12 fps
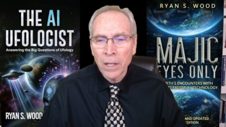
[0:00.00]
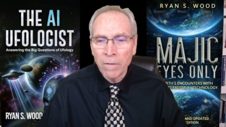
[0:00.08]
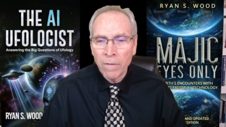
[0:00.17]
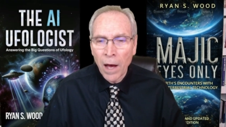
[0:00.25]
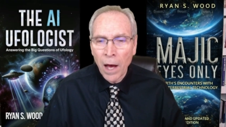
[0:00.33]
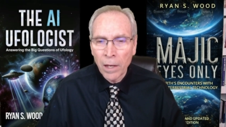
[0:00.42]

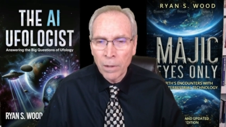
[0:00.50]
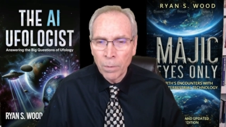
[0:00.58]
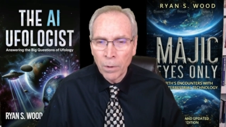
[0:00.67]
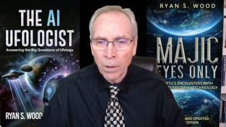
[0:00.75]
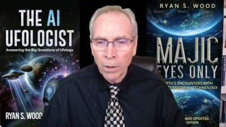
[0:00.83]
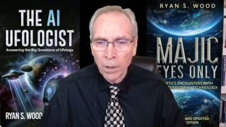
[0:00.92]

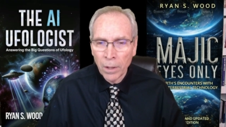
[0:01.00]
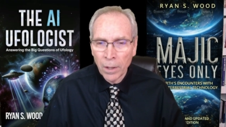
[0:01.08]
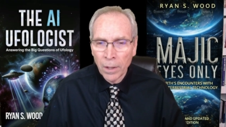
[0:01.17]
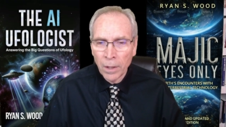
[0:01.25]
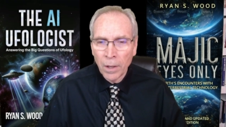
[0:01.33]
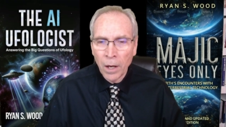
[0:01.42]
valuable
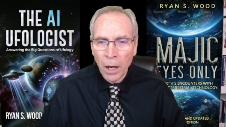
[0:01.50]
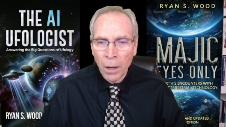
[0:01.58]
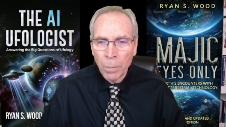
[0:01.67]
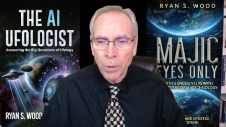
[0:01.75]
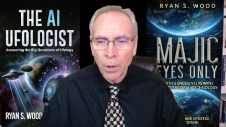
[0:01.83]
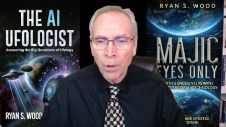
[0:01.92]

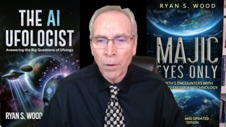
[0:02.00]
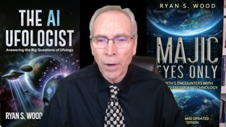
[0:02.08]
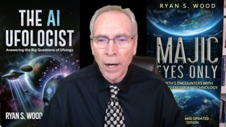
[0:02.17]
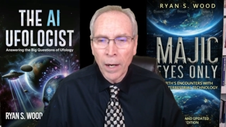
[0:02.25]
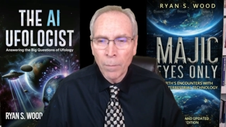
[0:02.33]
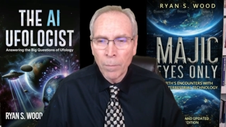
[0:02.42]

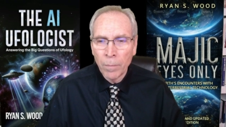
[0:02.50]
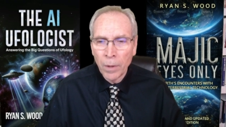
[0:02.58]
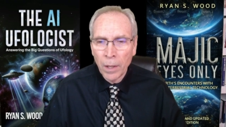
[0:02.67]
program